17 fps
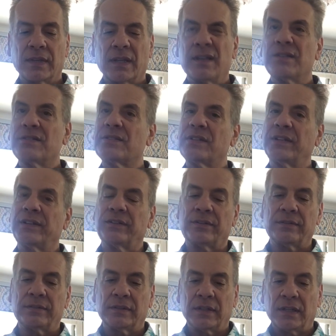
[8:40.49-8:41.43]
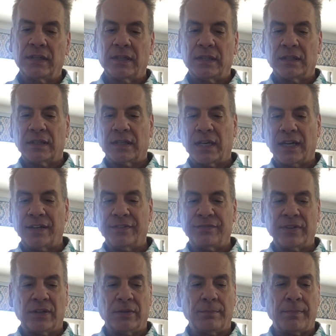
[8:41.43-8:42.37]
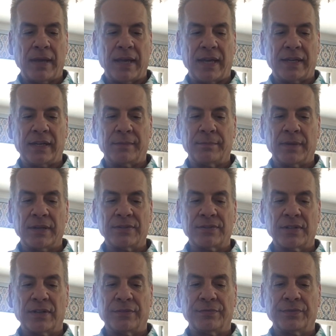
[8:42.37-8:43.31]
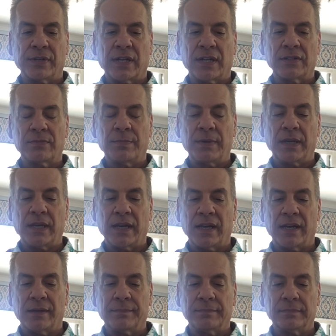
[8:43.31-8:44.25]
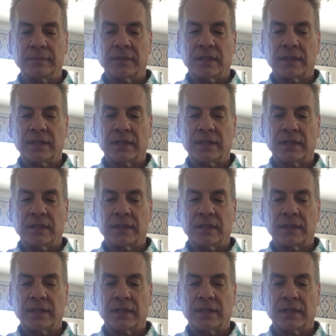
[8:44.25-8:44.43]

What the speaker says: Still, I felt mad at myself for not speaking up.